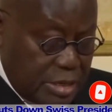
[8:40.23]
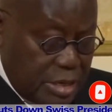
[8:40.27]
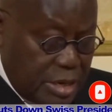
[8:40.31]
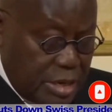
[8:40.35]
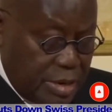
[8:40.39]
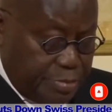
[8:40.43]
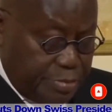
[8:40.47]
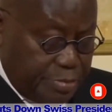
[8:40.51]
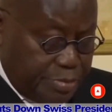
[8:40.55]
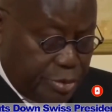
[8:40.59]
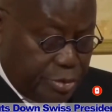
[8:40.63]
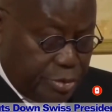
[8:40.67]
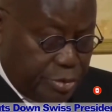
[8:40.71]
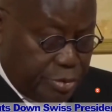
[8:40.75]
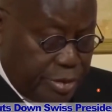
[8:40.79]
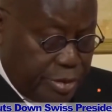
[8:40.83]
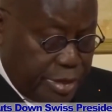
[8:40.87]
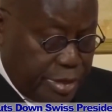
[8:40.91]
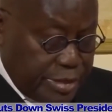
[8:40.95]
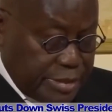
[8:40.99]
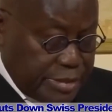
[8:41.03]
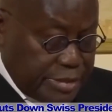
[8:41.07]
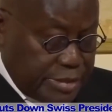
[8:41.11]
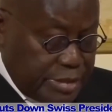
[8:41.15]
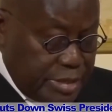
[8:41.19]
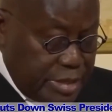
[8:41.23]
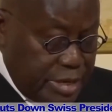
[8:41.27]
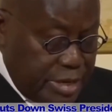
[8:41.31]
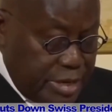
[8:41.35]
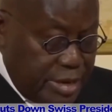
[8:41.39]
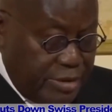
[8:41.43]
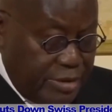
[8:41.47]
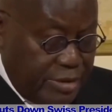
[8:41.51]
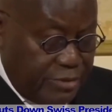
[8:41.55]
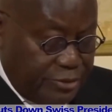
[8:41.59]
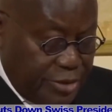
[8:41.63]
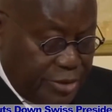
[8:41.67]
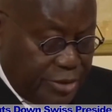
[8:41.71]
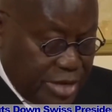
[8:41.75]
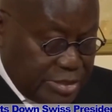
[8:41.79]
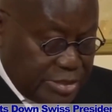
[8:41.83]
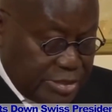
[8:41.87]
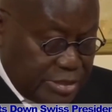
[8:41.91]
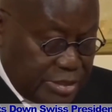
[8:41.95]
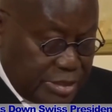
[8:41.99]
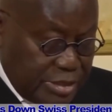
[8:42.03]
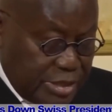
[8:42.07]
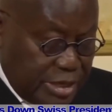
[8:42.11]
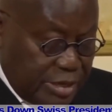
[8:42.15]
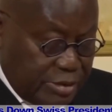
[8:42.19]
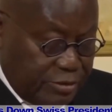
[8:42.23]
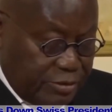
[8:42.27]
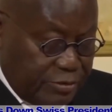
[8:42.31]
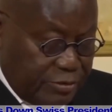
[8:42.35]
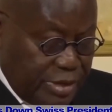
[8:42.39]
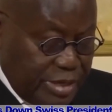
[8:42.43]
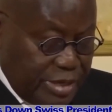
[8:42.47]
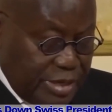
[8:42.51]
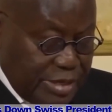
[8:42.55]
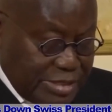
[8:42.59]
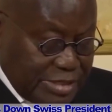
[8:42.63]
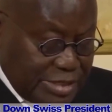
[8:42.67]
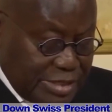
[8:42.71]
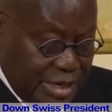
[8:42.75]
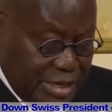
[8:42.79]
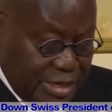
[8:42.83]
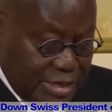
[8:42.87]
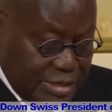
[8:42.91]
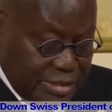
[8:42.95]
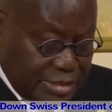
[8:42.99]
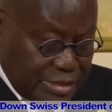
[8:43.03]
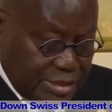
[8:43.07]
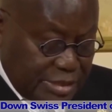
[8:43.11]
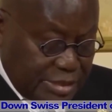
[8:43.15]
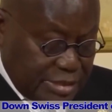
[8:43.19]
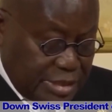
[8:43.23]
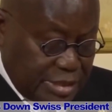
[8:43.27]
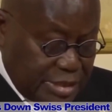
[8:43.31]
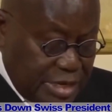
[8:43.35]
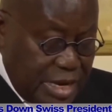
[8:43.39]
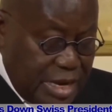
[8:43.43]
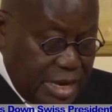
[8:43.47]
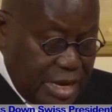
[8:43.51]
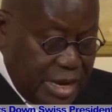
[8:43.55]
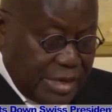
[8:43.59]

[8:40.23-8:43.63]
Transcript: in her progress, fashioned out of the intelligent